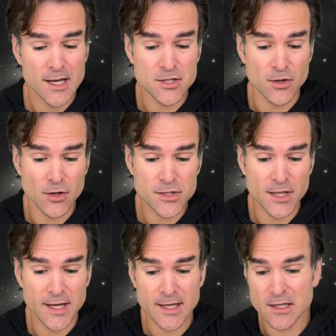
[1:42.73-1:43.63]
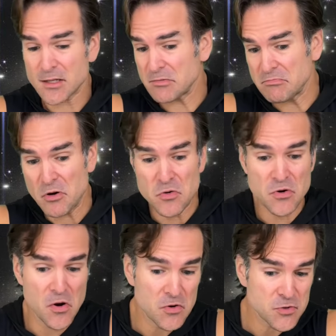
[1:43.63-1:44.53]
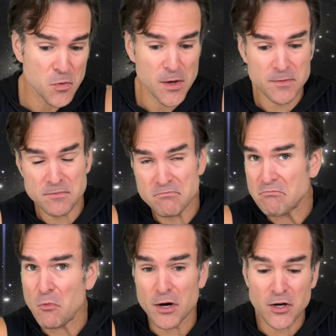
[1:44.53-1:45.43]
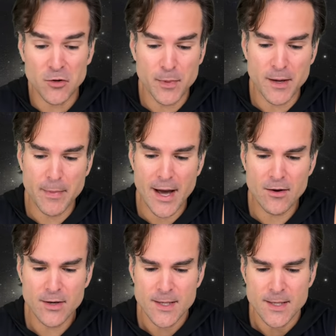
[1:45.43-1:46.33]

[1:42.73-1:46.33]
So it looks like, who knows what it could be about.